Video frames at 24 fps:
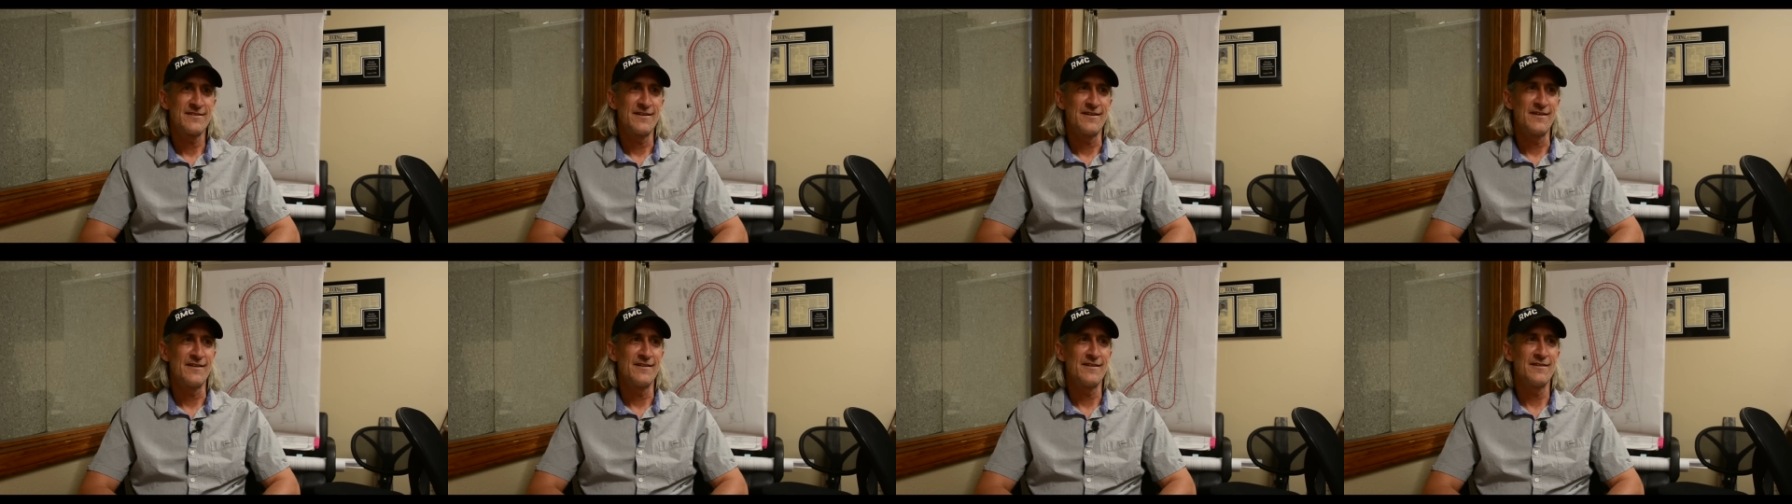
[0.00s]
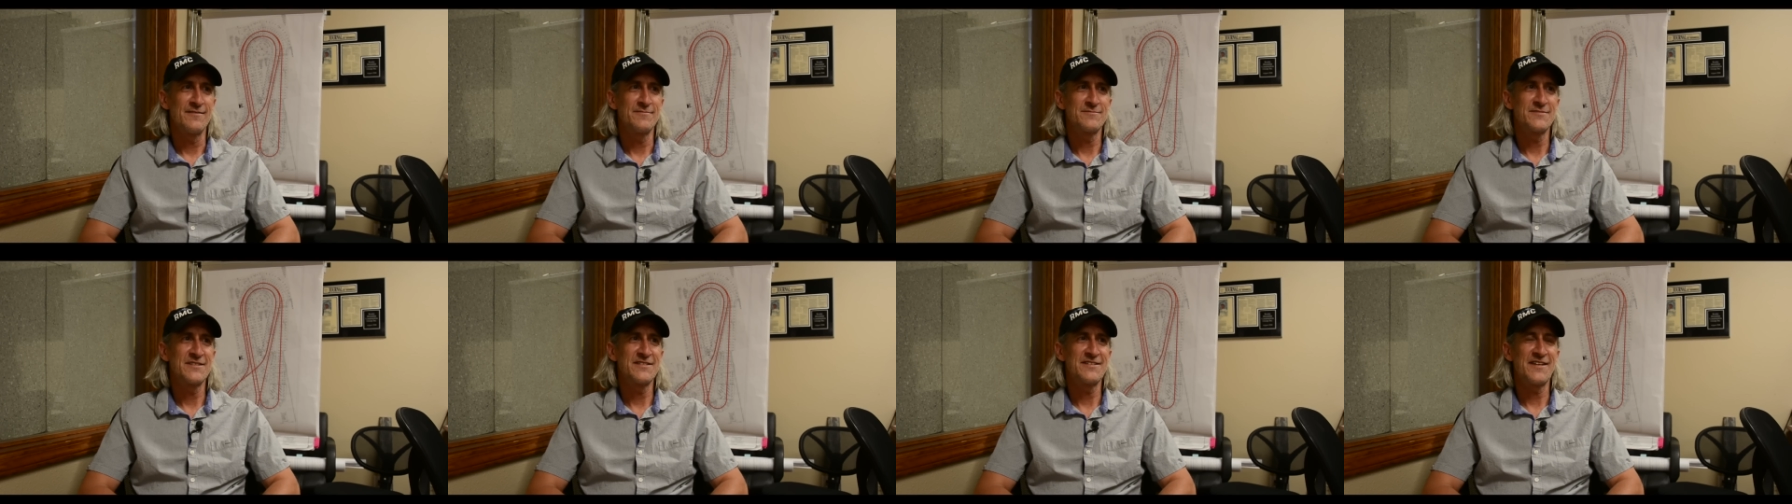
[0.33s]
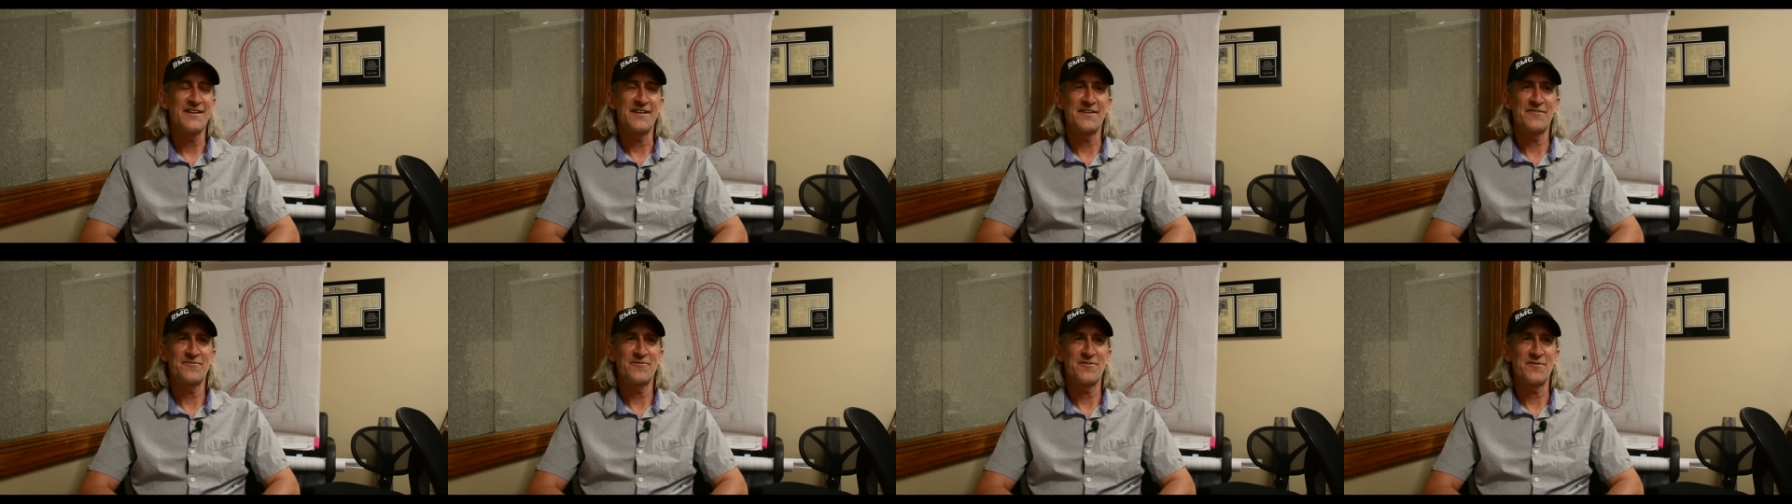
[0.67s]
um, to
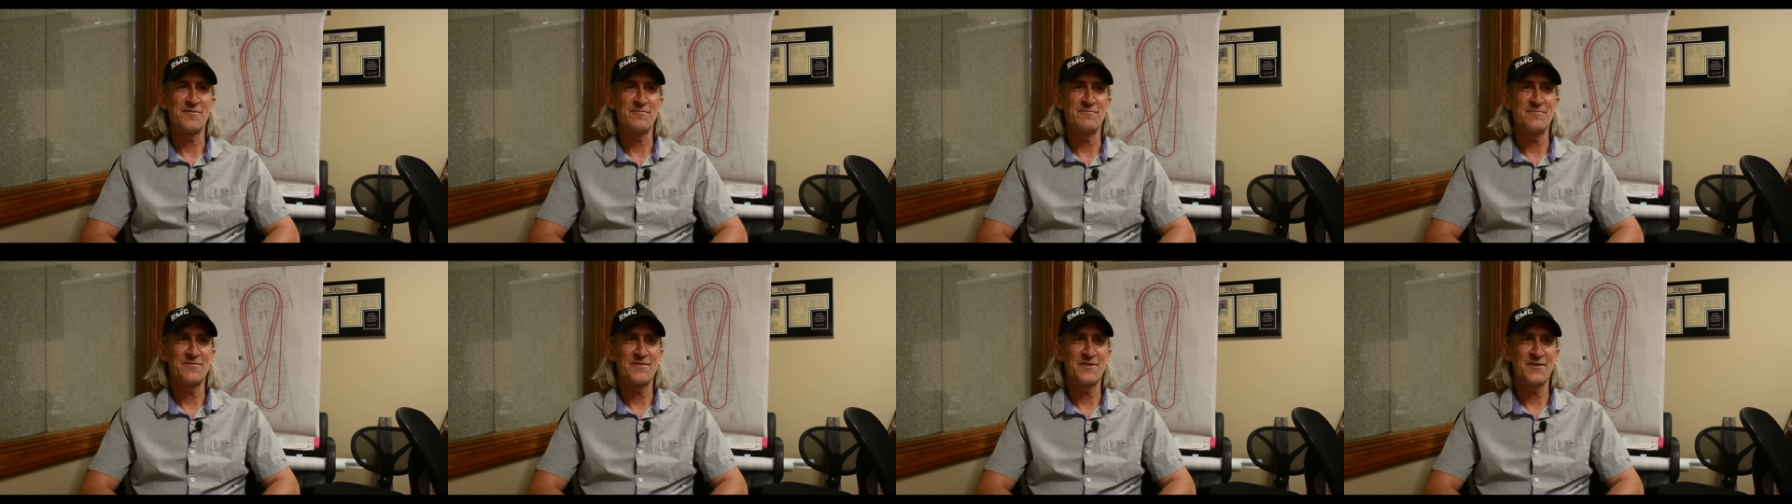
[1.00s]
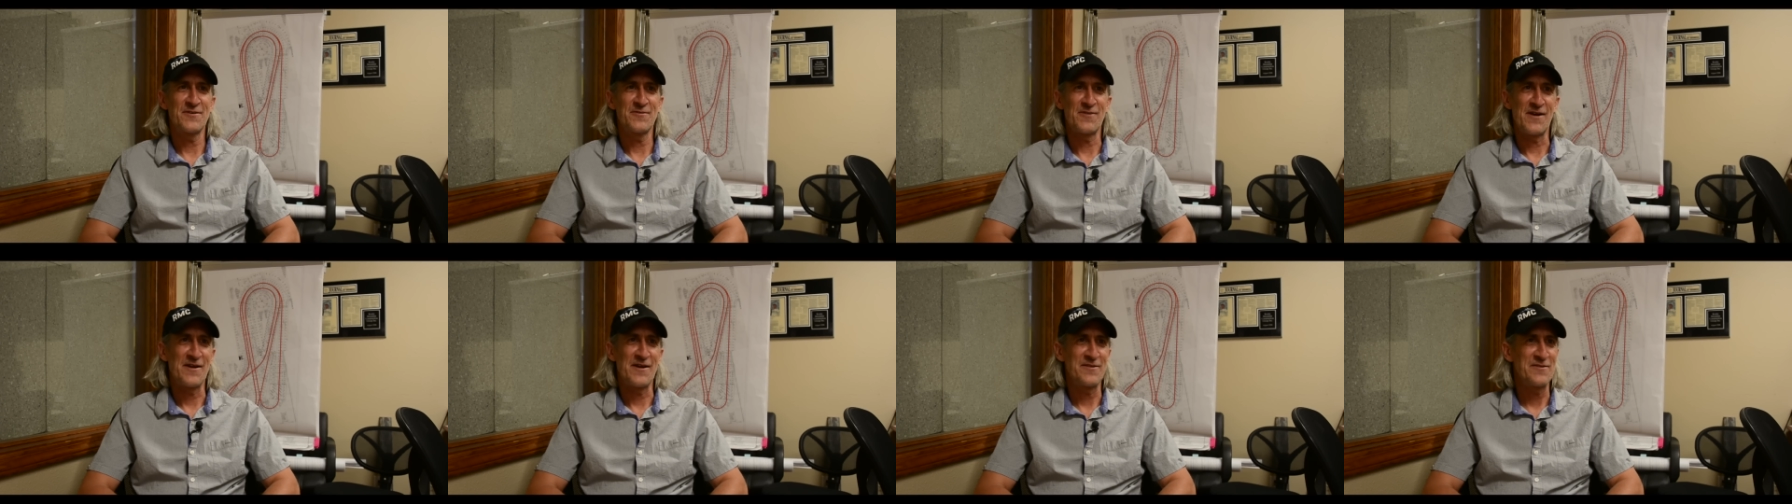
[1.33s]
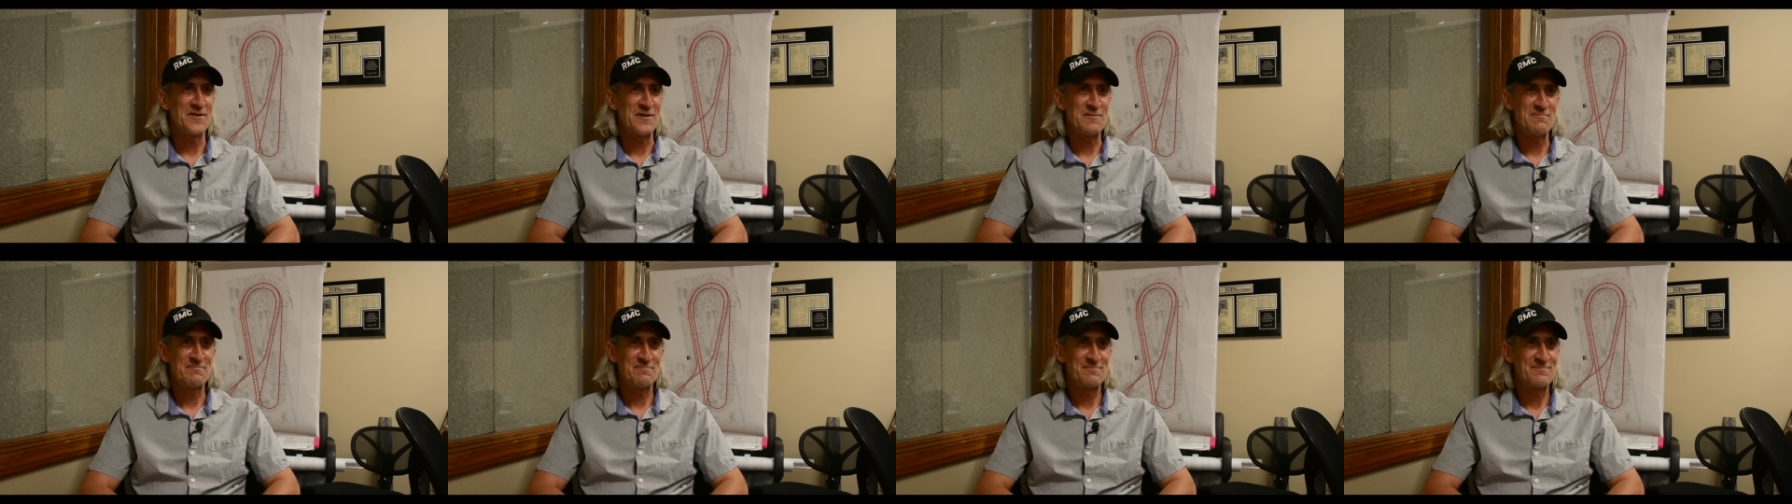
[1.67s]
take it from the
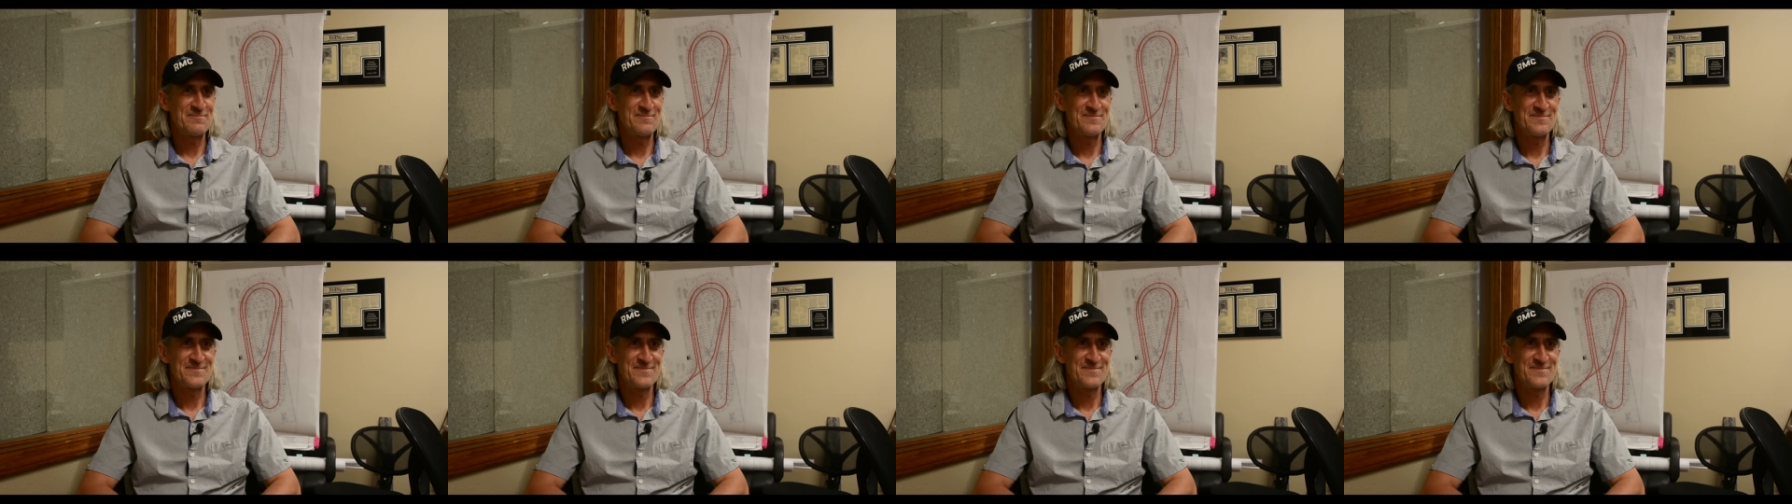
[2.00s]
ground up,